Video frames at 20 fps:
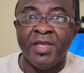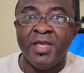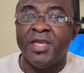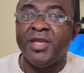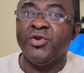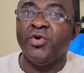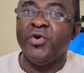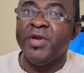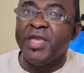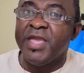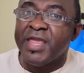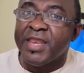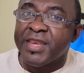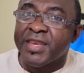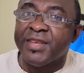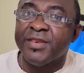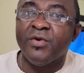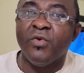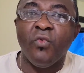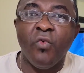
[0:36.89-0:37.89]

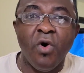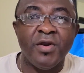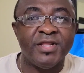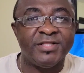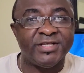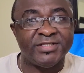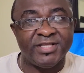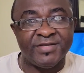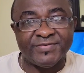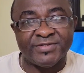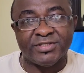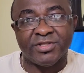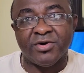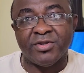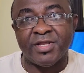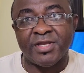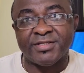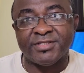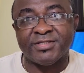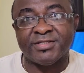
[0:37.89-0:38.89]
In qualitative
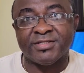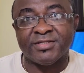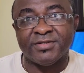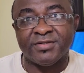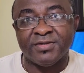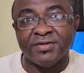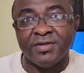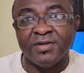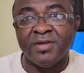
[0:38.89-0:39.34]
studies,